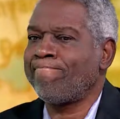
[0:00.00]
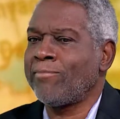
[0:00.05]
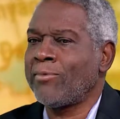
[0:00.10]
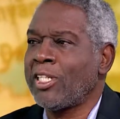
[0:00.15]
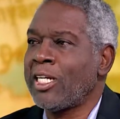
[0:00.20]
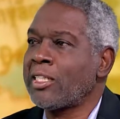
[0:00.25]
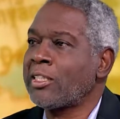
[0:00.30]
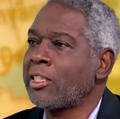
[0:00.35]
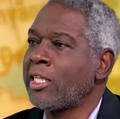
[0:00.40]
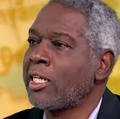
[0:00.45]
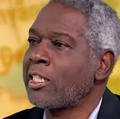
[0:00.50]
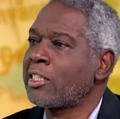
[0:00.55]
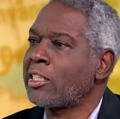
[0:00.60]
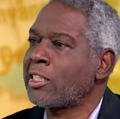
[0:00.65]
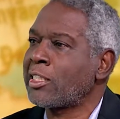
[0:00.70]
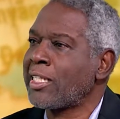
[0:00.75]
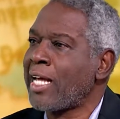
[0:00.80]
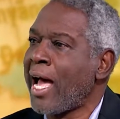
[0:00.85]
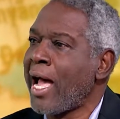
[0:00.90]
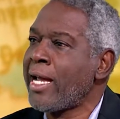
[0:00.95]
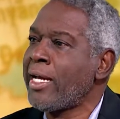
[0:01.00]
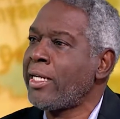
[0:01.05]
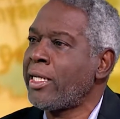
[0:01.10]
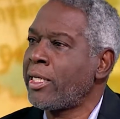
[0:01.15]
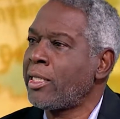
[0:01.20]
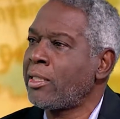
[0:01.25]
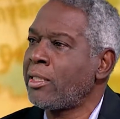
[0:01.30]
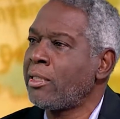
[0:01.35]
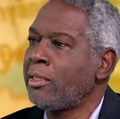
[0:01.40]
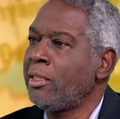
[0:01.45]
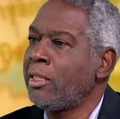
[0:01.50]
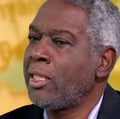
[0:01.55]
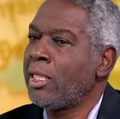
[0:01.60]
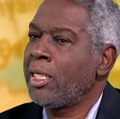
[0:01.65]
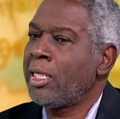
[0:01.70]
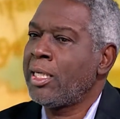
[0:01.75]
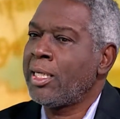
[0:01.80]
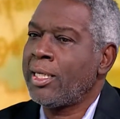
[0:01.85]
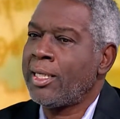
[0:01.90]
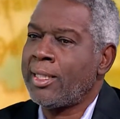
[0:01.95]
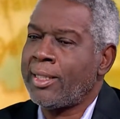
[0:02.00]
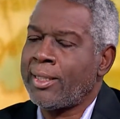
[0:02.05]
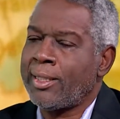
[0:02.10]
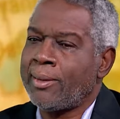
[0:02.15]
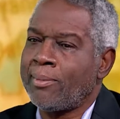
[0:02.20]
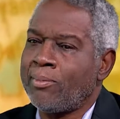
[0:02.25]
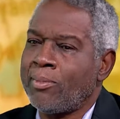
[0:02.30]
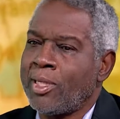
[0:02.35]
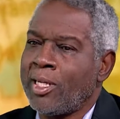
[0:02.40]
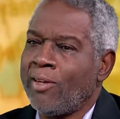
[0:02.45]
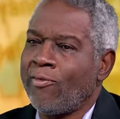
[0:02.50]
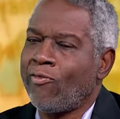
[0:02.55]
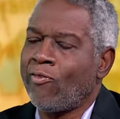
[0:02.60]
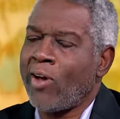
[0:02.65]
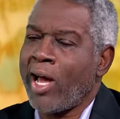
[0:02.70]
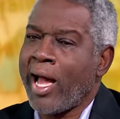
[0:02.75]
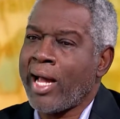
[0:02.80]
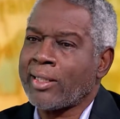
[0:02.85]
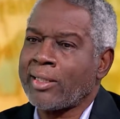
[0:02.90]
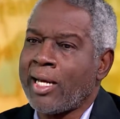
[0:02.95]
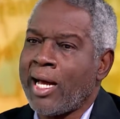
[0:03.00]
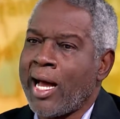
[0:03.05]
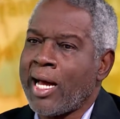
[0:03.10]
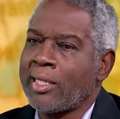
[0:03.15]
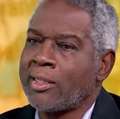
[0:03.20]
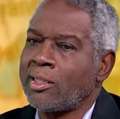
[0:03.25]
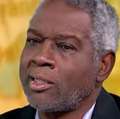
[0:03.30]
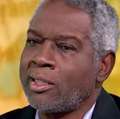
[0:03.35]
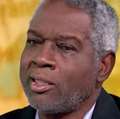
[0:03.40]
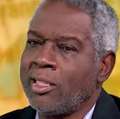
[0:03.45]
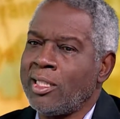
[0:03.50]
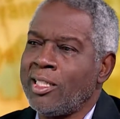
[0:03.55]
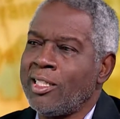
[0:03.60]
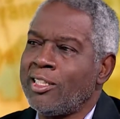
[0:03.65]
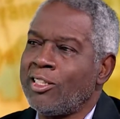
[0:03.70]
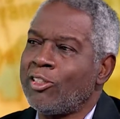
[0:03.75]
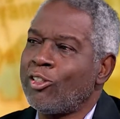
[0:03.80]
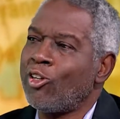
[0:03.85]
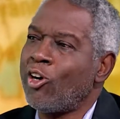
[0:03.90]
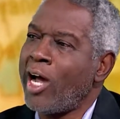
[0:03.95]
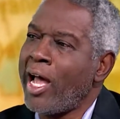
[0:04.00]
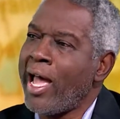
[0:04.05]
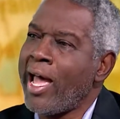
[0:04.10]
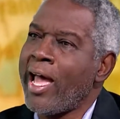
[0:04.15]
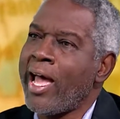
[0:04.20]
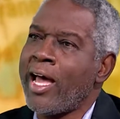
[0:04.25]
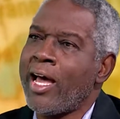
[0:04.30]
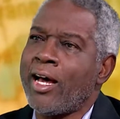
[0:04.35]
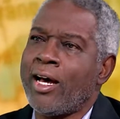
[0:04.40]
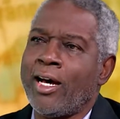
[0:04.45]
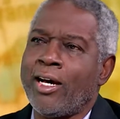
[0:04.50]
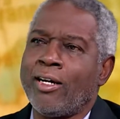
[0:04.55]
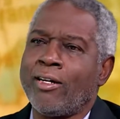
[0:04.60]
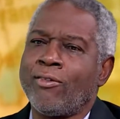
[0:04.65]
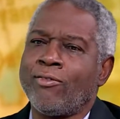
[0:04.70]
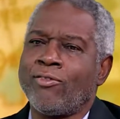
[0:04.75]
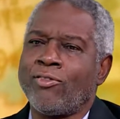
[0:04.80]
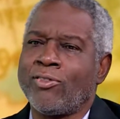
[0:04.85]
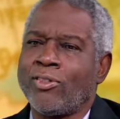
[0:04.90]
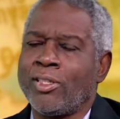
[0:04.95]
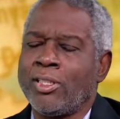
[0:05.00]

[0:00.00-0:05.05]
just exciting. In fact, I still have